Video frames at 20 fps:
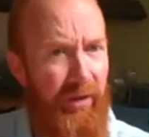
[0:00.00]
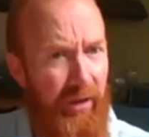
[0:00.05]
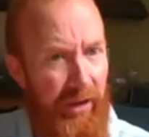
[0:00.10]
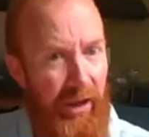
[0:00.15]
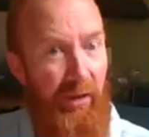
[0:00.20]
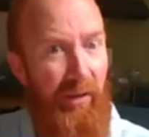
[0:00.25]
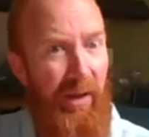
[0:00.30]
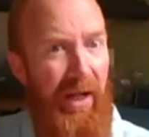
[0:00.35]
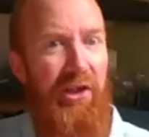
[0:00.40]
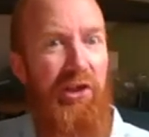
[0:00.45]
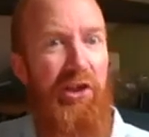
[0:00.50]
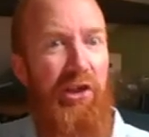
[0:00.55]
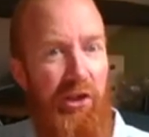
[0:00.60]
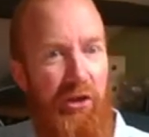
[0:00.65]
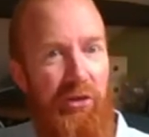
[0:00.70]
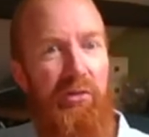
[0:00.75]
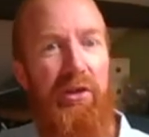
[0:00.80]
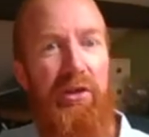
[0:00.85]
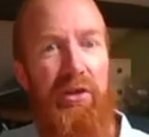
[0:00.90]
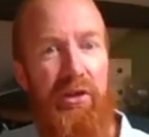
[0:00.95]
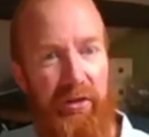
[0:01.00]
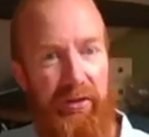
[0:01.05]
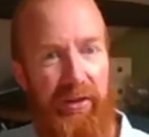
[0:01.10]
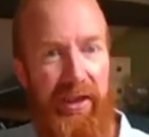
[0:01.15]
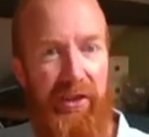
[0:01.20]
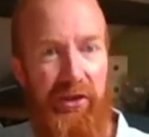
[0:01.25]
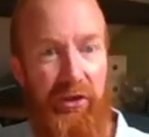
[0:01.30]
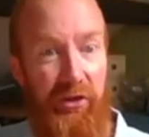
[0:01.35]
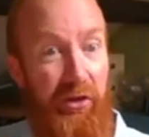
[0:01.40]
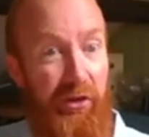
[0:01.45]
Actually, you can do
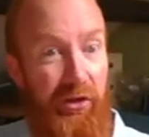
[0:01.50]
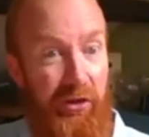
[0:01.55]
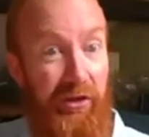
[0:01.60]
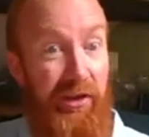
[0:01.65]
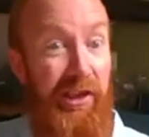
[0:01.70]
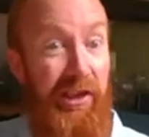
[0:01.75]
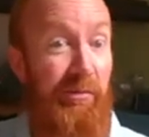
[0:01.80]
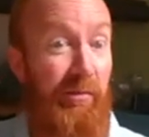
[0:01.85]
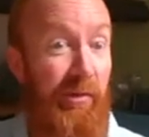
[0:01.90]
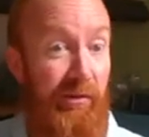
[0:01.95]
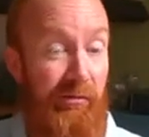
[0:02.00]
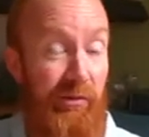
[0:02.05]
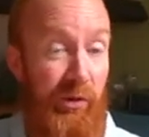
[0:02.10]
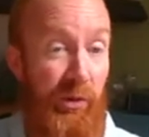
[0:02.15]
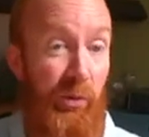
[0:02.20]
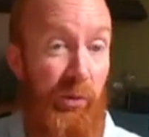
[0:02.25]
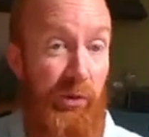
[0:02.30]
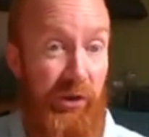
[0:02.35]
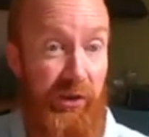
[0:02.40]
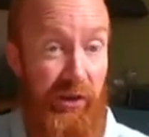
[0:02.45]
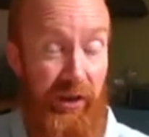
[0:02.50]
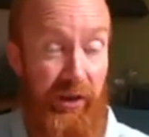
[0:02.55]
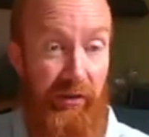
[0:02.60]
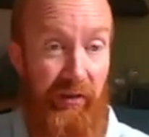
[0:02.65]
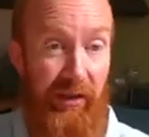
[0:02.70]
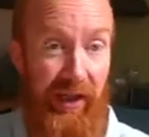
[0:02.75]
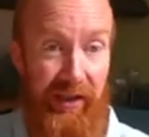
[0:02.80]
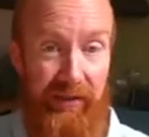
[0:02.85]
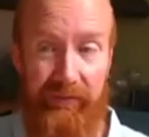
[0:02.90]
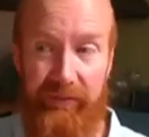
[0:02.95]
these. You can do these with the resources that you
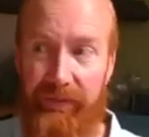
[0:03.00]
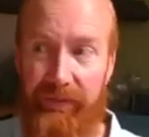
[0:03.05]
have.